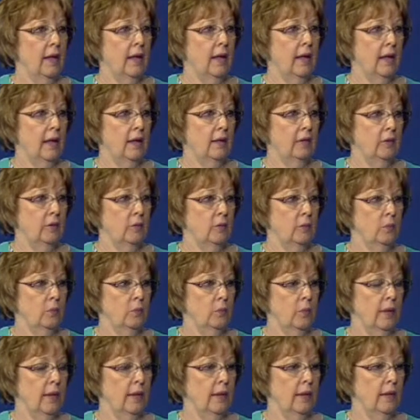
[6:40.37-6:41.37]
and
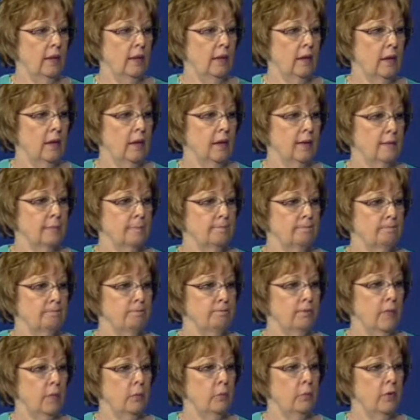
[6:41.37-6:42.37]
we um,
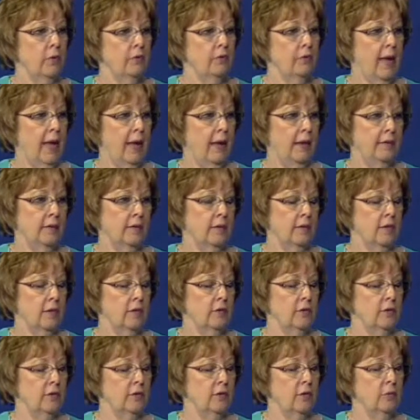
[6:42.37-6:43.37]

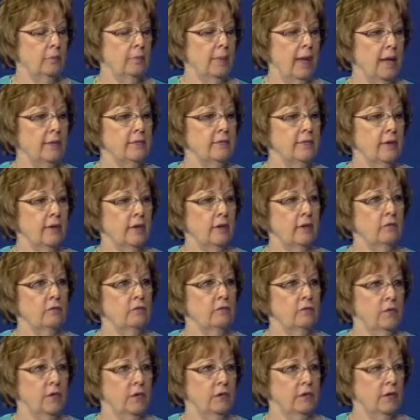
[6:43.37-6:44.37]
provide your basic
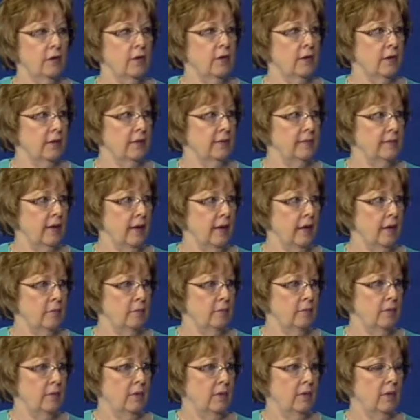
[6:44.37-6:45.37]
physical
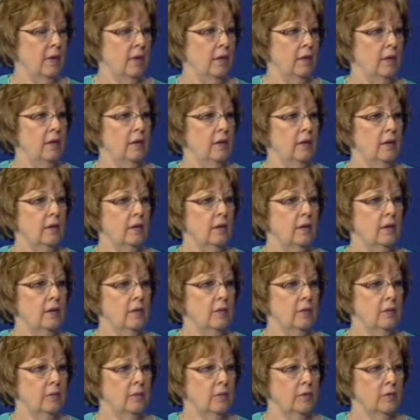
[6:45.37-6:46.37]
exam
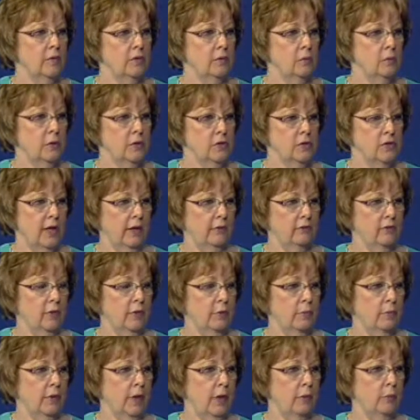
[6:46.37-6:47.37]
we check
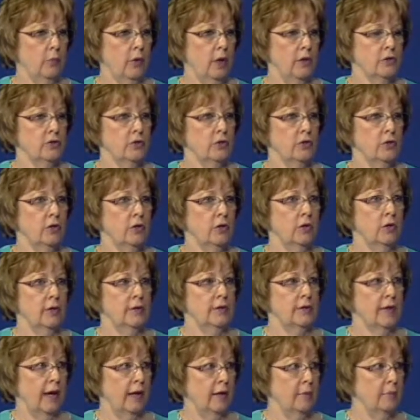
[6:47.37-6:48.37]
for blood pressure
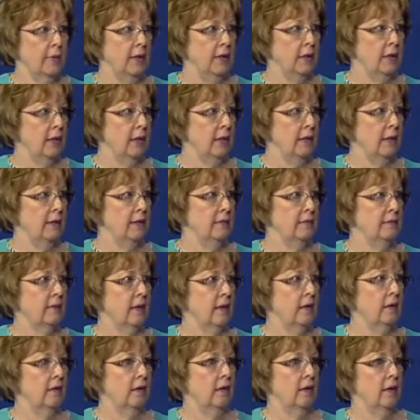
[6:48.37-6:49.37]
and diabetes,
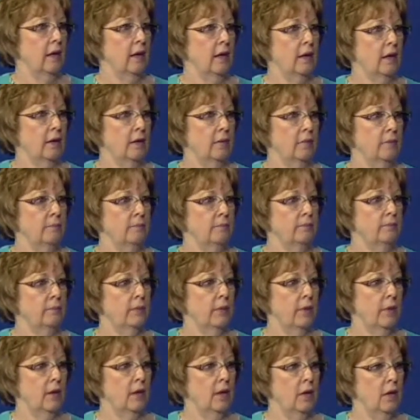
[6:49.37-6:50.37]
and um,
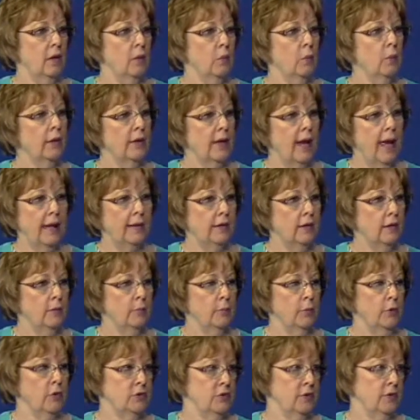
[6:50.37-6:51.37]
we're not an
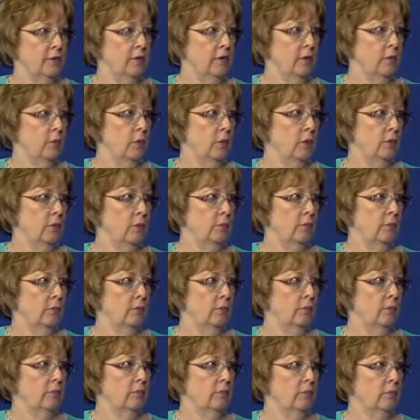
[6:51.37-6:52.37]
emergency room
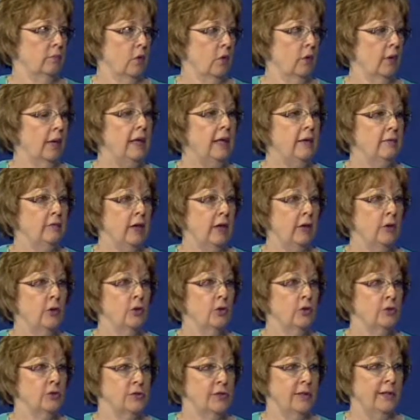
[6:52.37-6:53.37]
mm-hmm. or even an
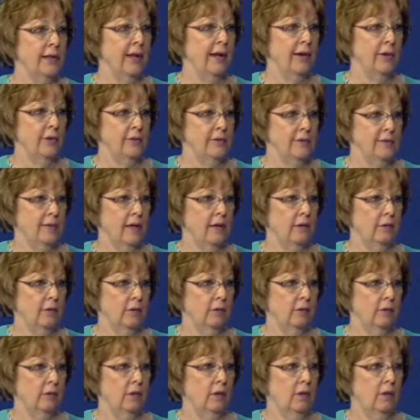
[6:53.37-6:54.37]
urgent care
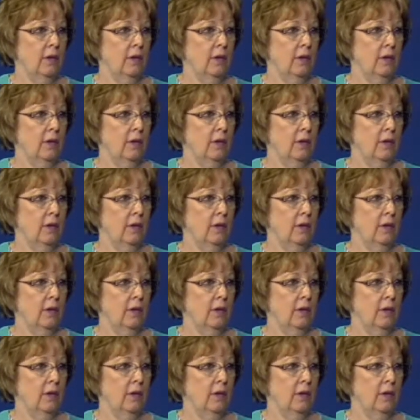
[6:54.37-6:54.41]
center.